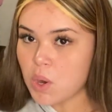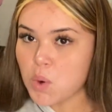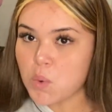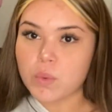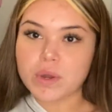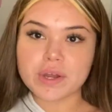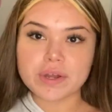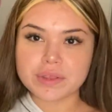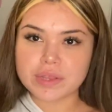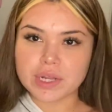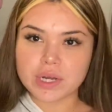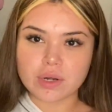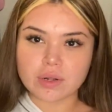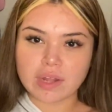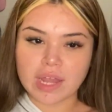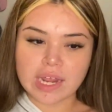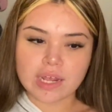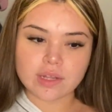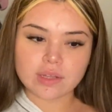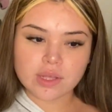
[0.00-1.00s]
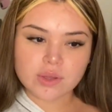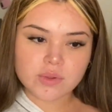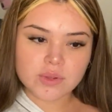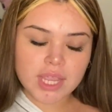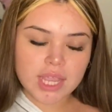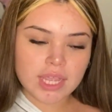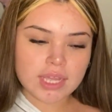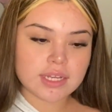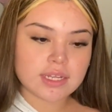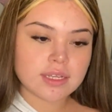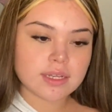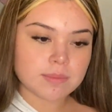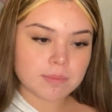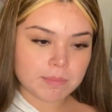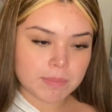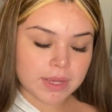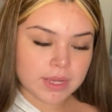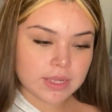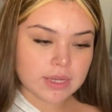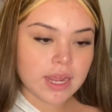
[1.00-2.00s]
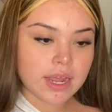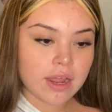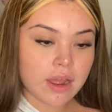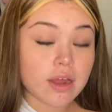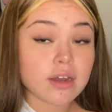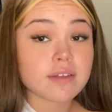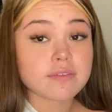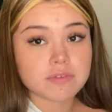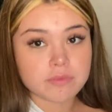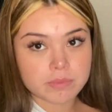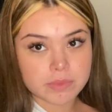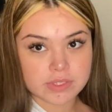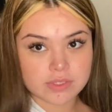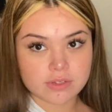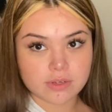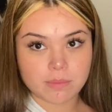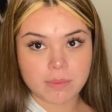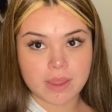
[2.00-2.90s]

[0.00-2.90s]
where they're like located, but I got it from Mr.